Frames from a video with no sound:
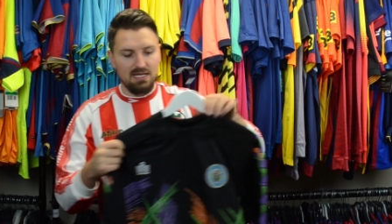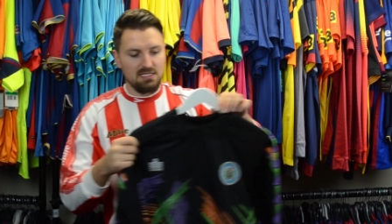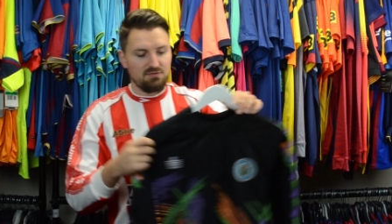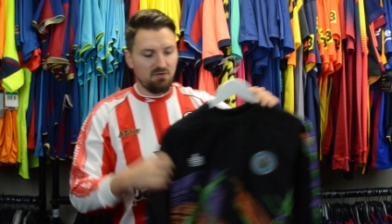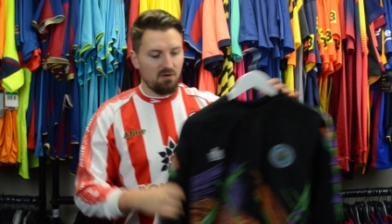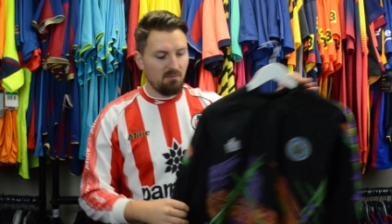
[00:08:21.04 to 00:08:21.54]
is
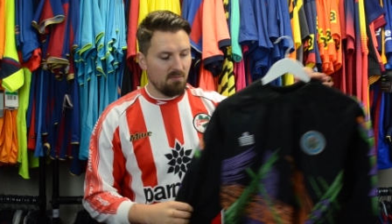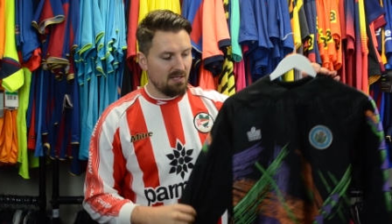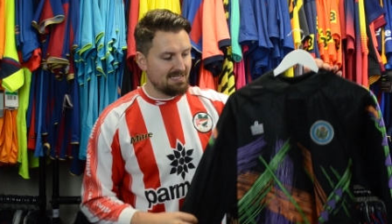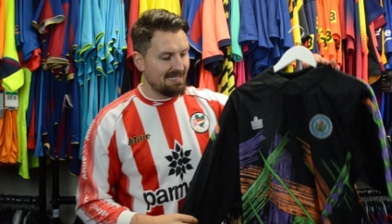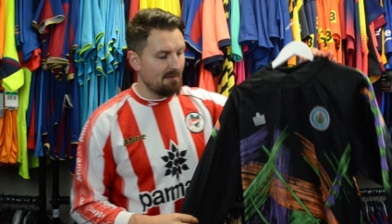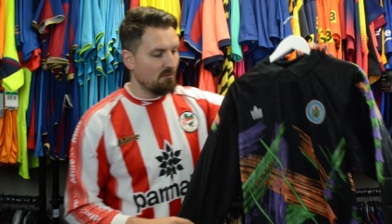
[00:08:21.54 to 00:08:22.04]
from
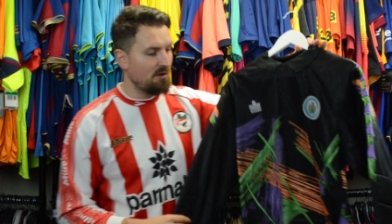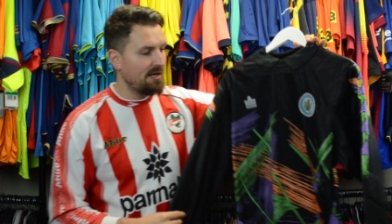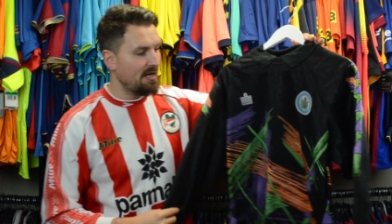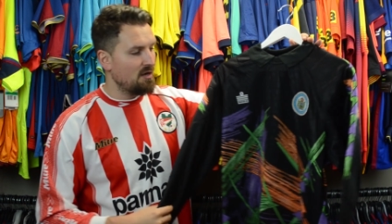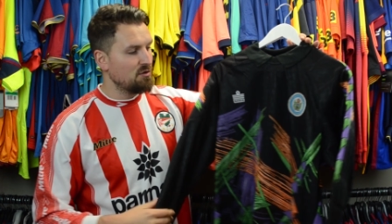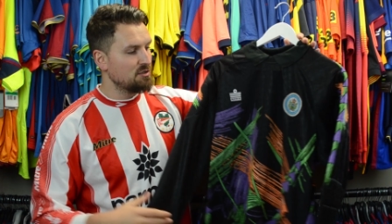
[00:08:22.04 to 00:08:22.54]
San
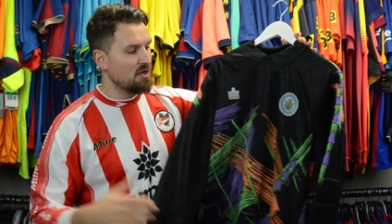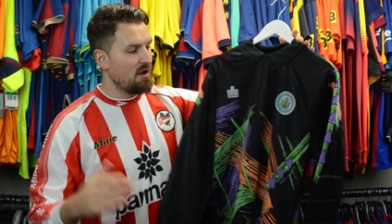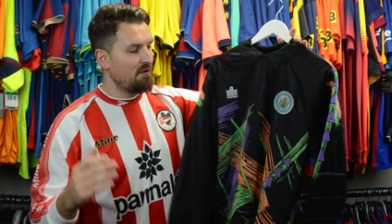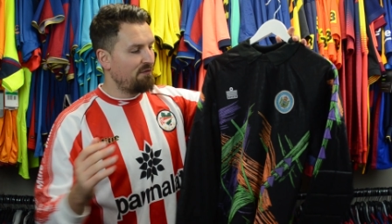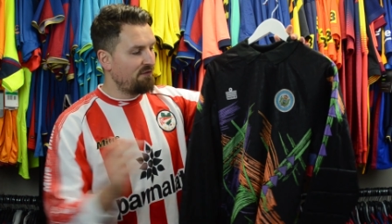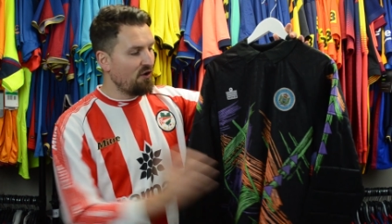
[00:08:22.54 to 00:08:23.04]
Marino's
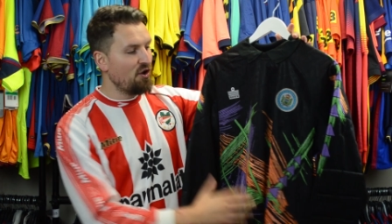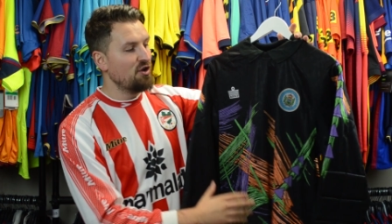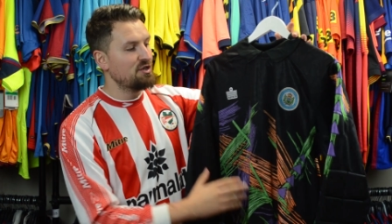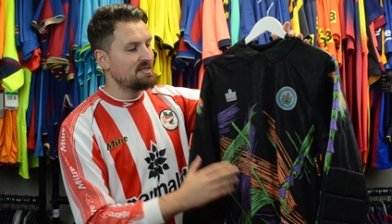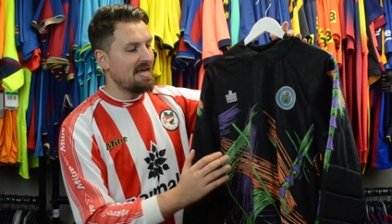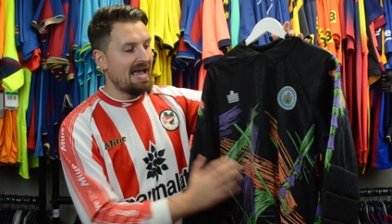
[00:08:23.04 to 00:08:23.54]

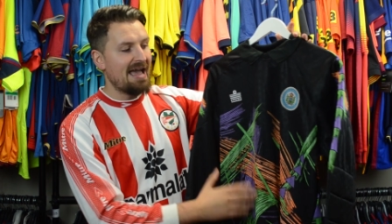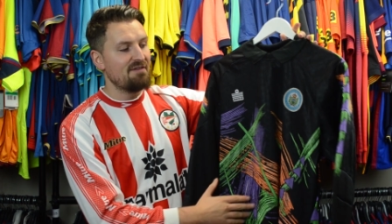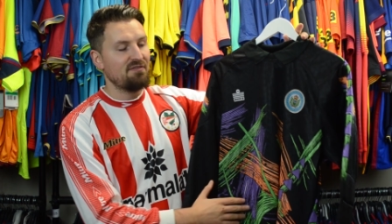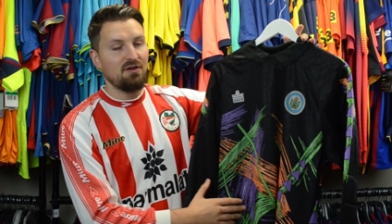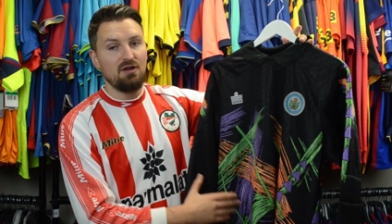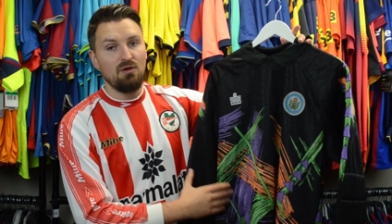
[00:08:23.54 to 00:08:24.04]
first
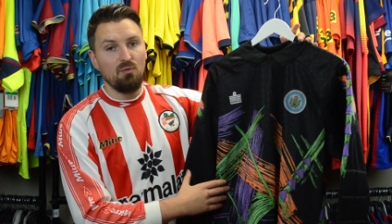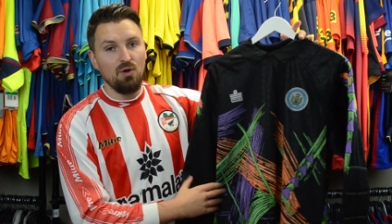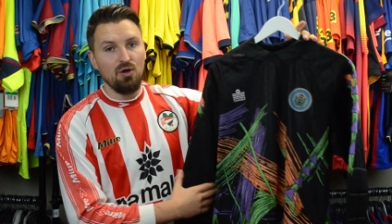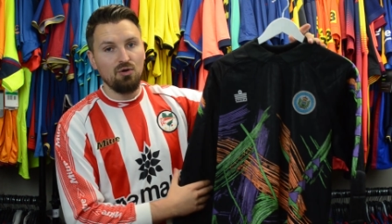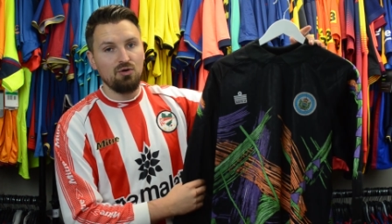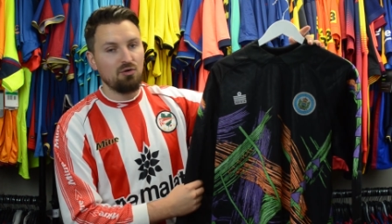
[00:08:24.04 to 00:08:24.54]
ever
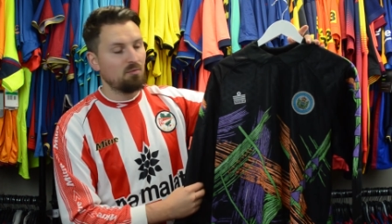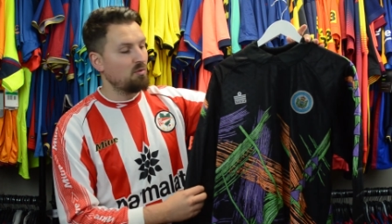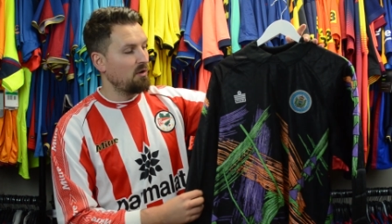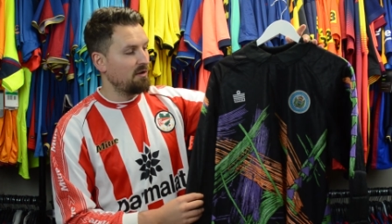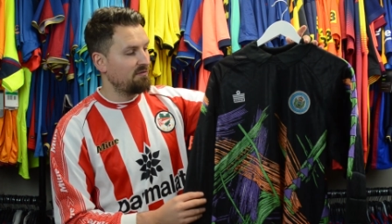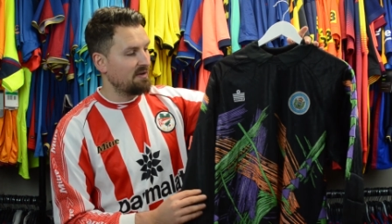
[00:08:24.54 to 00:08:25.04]
World Cup
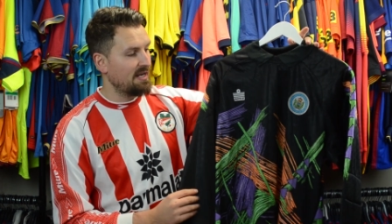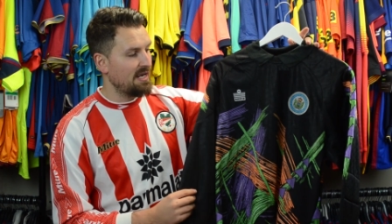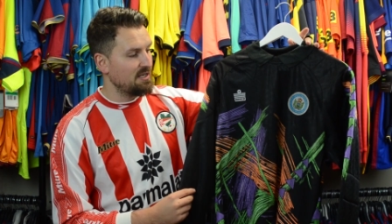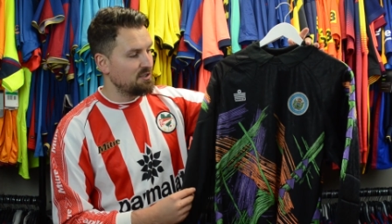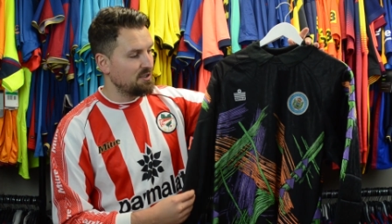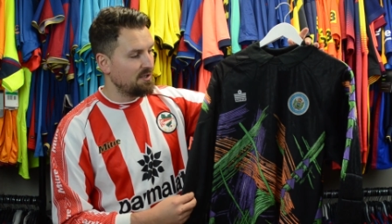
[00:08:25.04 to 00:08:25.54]

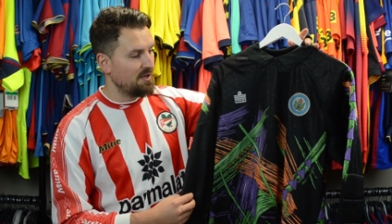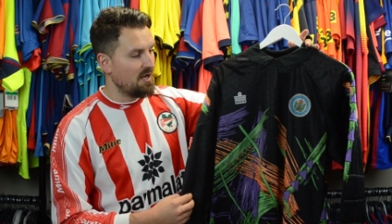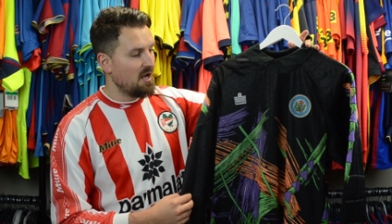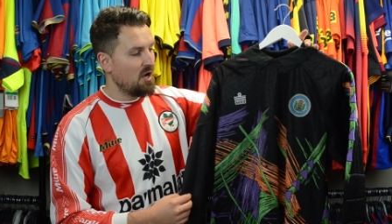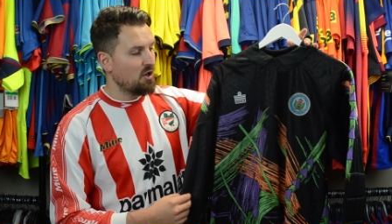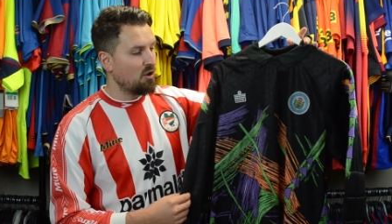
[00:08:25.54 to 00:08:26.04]
qualification
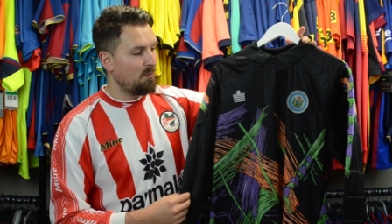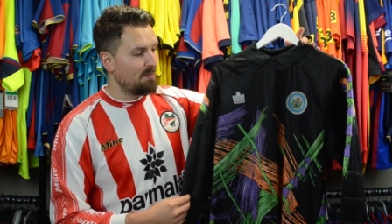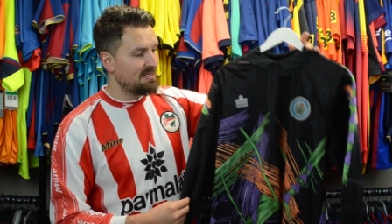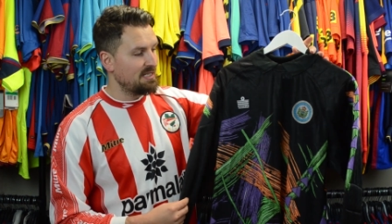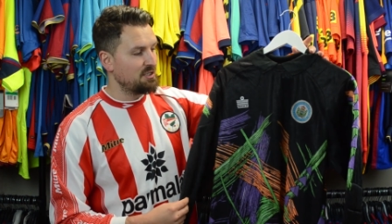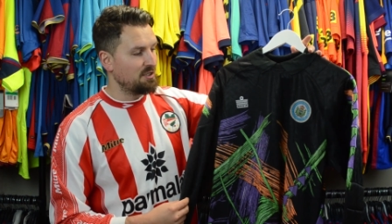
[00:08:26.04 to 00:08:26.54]

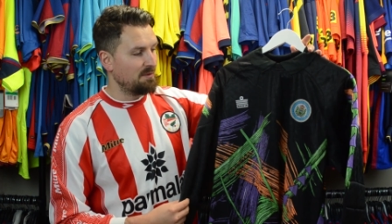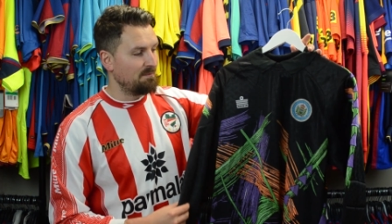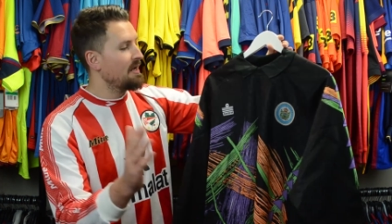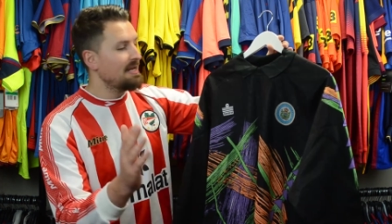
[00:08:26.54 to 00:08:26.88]
competition.